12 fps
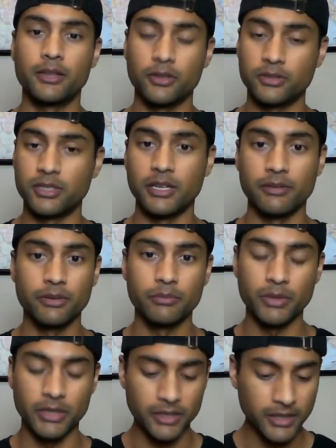Thursday Night
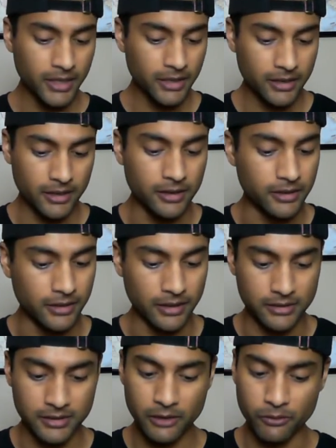Football on
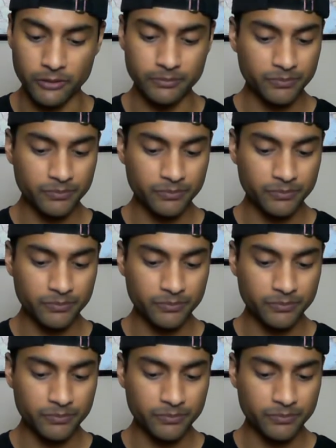Thanksgiving.